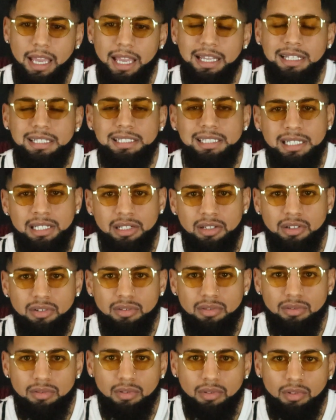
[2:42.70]
and
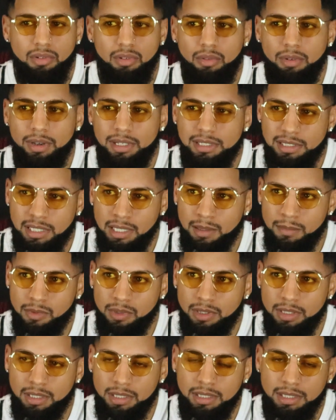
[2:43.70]
deal with
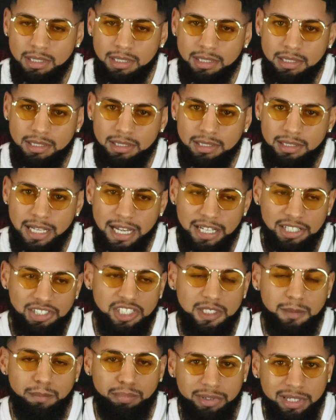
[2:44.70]
someone that
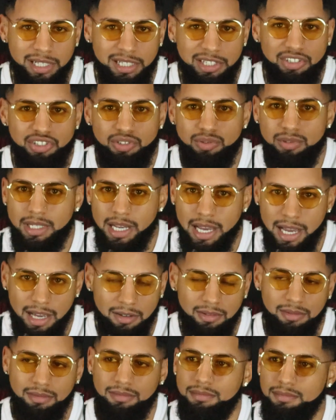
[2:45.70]
just brings you
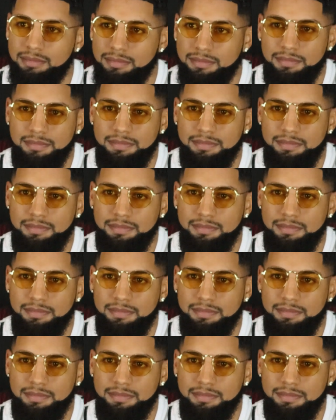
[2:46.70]
down